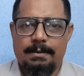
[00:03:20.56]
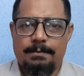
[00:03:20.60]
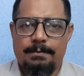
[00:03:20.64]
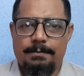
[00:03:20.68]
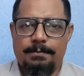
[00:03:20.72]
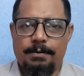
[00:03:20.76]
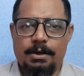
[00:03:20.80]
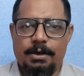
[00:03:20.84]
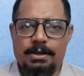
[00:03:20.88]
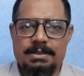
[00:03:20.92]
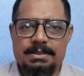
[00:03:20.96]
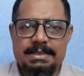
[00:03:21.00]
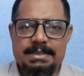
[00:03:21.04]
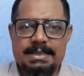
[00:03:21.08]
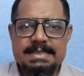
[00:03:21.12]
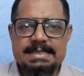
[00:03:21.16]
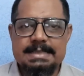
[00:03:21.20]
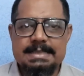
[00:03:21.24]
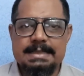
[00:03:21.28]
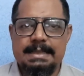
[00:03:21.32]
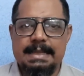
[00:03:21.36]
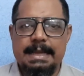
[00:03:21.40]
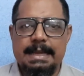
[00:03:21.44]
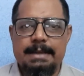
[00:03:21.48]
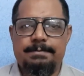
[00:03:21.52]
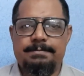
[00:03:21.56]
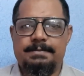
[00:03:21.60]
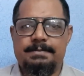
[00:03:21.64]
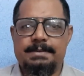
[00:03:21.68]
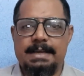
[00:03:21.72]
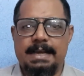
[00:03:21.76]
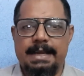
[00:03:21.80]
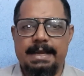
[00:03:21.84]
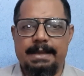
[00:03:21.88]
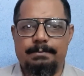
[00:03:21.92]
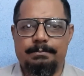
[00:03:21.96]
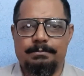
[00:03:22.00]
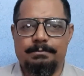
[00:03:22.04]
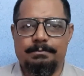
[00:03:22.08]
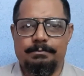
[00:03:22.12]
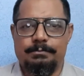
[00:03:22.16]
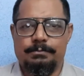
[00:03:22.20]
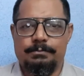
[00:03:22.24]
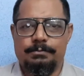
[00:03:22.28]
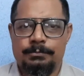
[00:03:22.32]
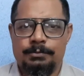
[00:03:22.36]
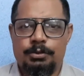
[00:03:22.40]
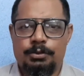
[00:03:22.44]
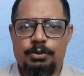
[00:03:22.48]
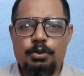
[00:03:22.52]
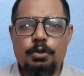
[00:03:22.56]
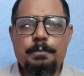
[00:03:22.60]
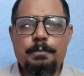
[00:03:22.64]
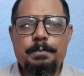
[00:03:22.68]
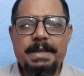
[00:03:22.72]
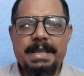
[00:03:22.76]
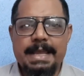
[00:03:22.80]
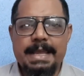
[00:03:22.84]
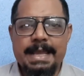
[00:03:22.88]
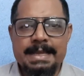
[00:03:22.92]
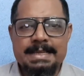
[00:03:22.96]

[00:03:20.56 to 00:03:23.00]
for this lifetime to be